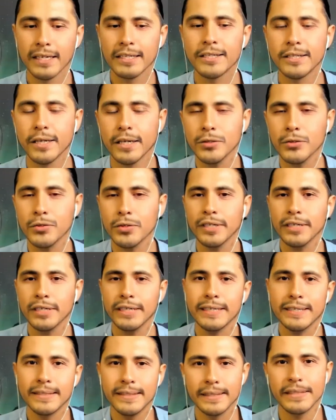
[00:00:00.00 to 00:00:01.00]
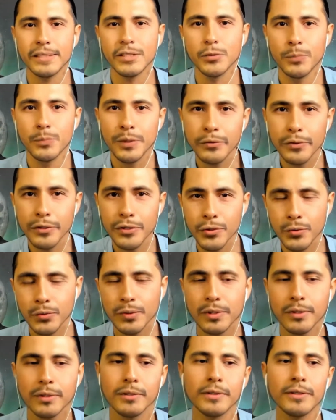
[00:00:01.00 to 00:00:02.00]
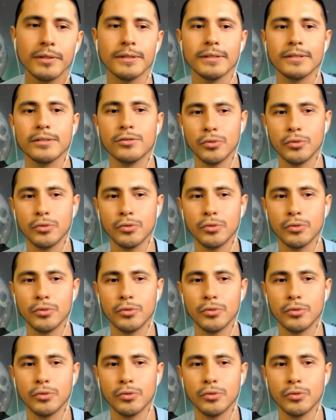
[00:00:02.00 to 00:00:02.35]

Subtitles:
Tantra is a spiritual